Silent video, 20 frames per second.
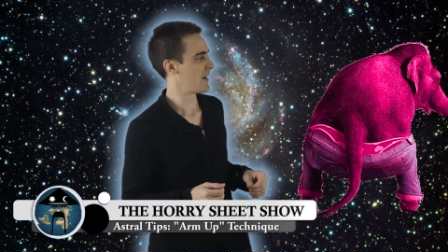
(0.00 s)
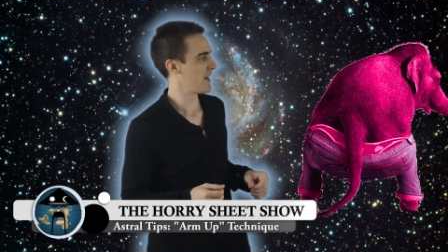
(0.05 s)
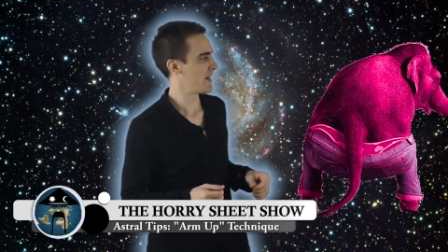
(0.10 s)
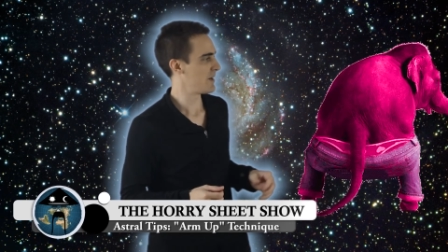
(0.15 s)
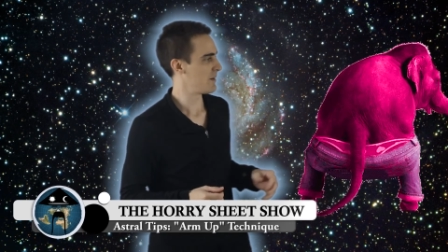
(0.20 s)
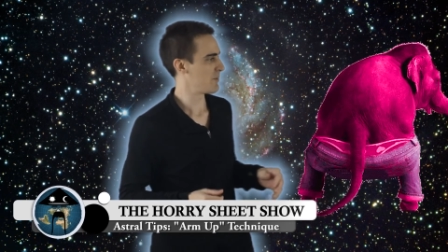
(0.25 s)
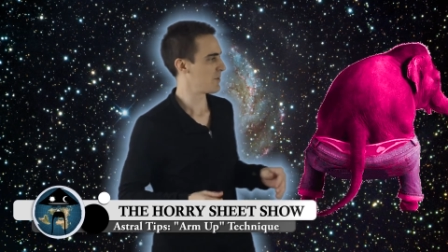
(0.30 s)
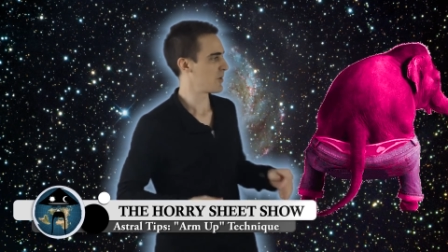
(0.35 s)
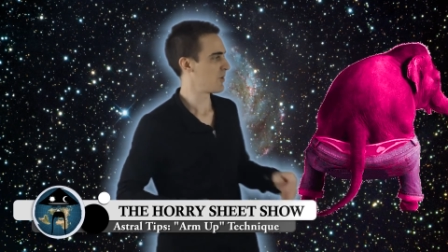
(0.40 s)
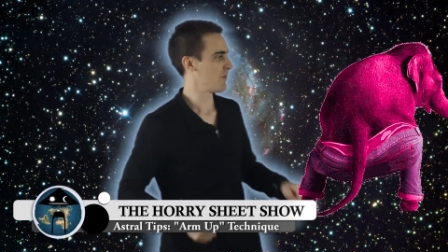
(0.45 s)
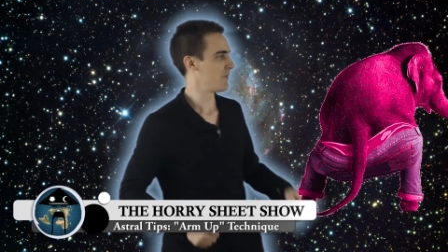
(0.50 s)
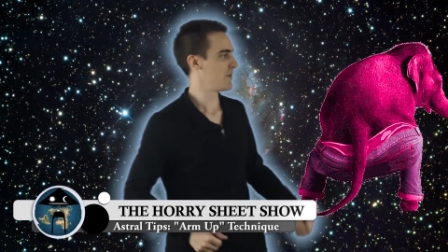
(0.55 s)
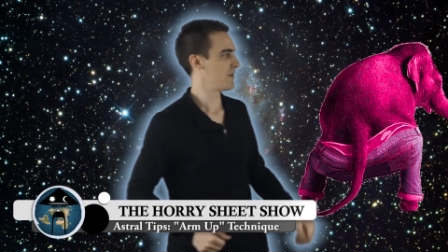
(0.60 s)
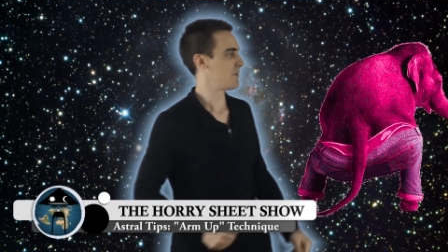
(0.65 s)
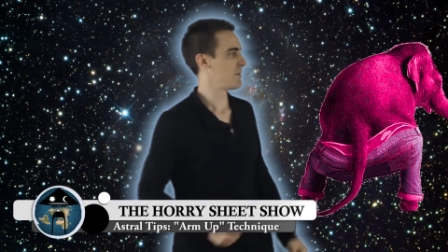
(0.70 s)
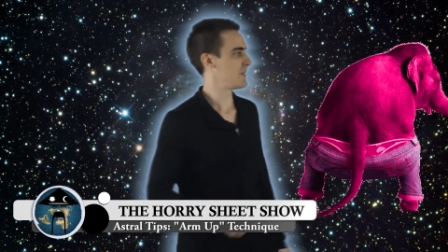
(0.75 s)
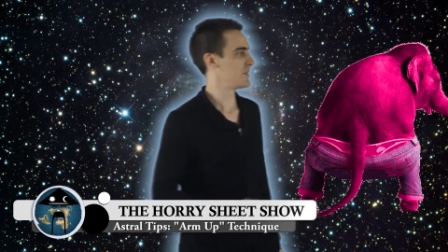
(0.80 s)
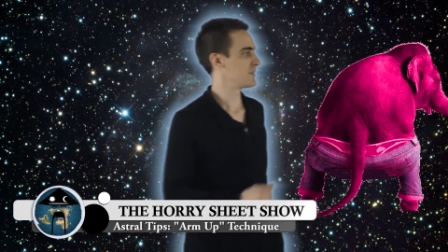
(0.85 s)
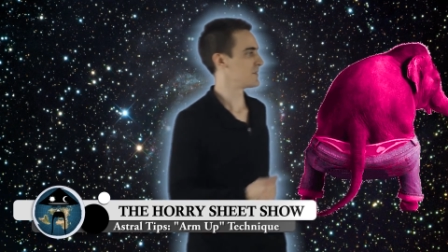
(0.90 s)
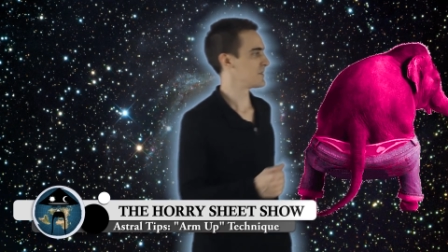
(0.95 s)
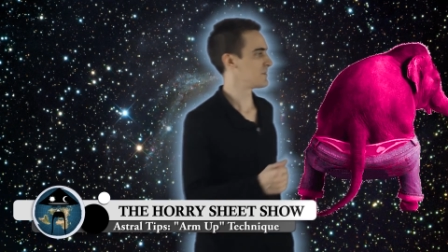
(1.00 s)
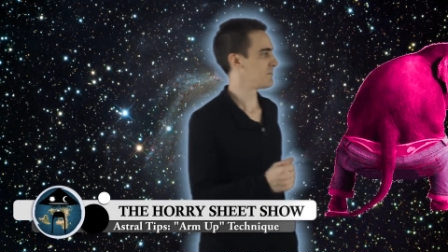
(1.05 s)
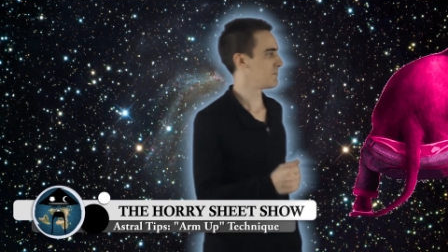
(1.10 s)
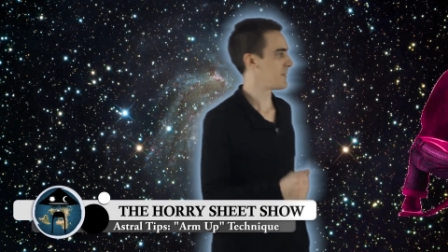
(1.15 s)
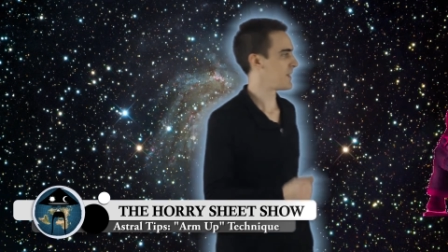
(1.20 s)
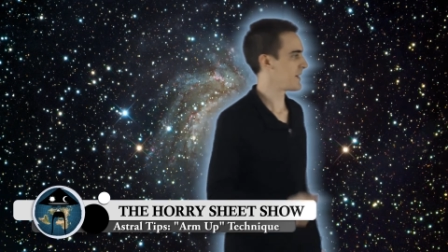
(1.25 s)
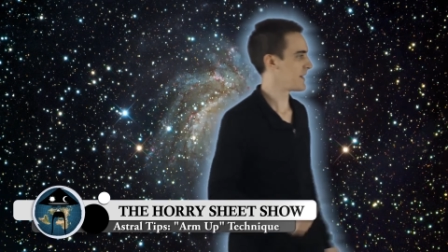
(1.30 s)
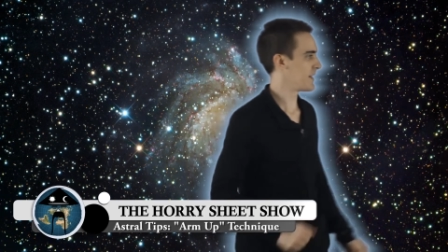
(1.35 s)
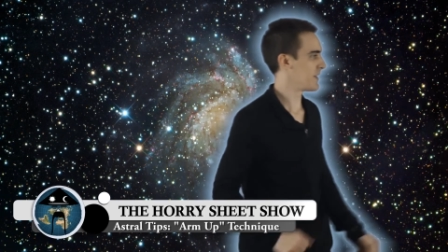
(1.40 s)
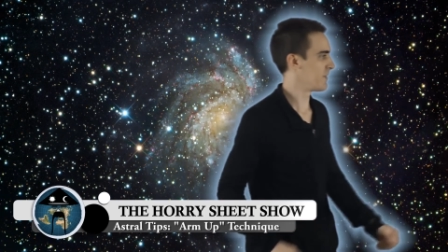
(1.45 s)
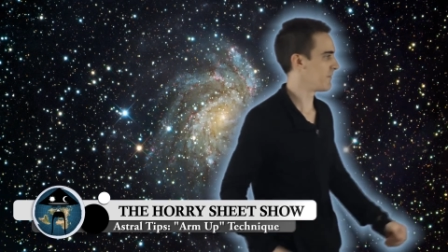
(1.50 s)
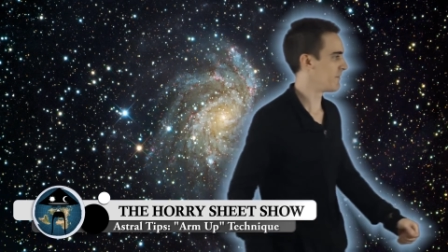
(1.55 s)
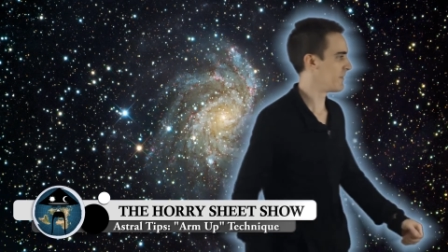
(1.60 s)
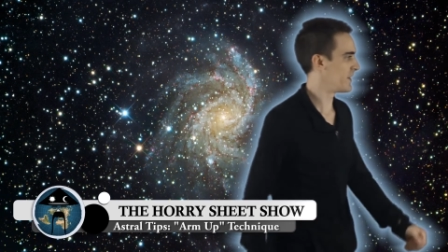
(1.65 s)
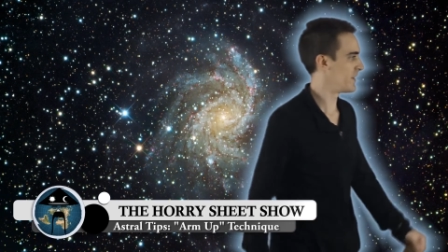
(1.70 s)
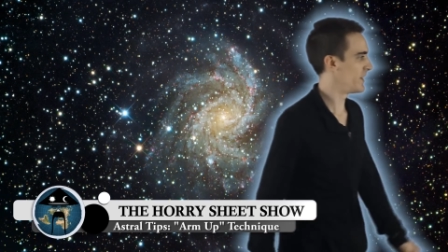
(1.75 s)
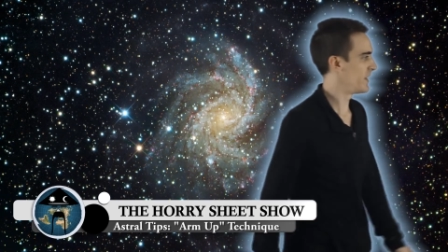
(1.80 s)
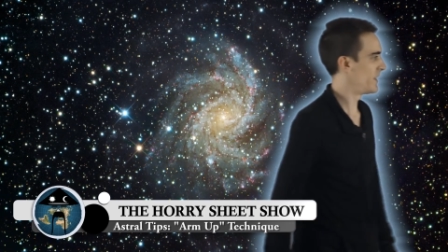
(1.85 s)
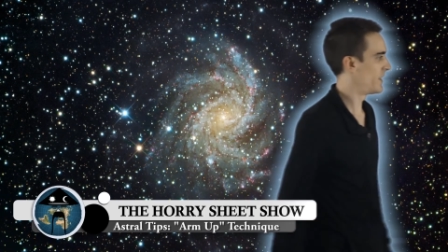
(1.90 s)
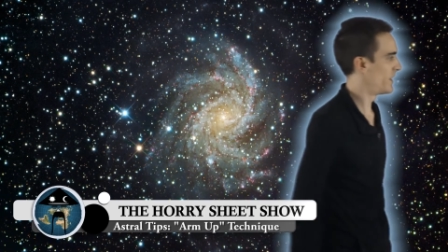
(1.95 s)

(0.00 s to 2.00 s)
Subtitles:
Hey, I'm gonna go over here by this pink elephant.